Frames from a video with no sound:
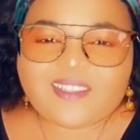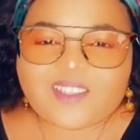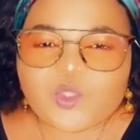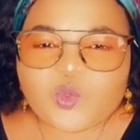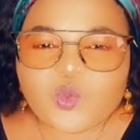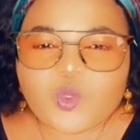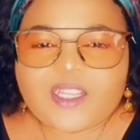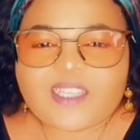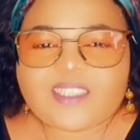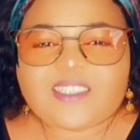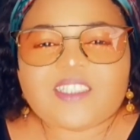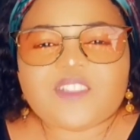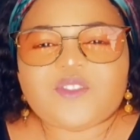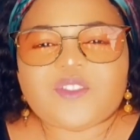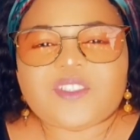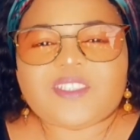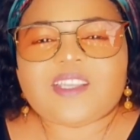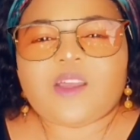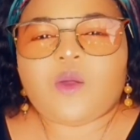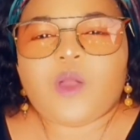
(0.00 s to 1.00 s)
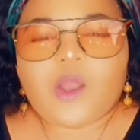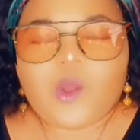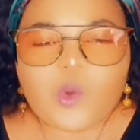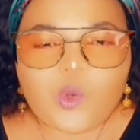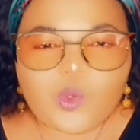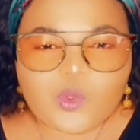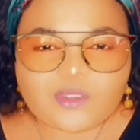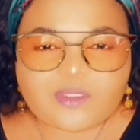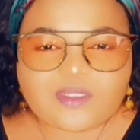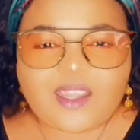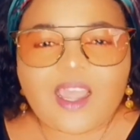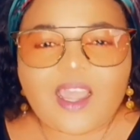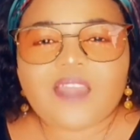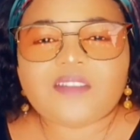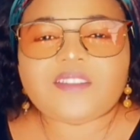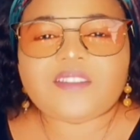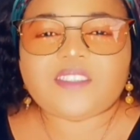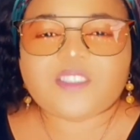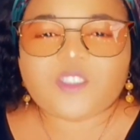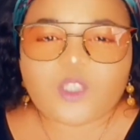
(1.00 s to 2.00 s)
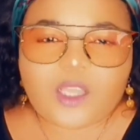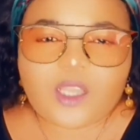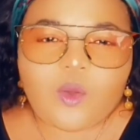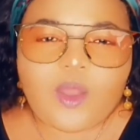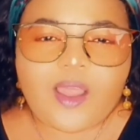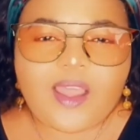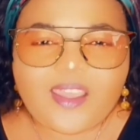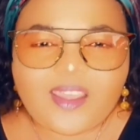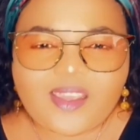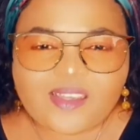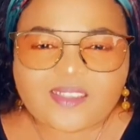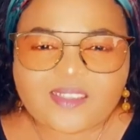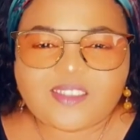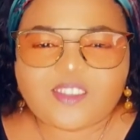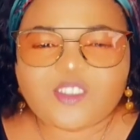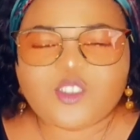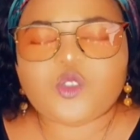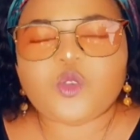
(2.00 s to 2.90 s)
this world as if it's our own, carrying it on our head,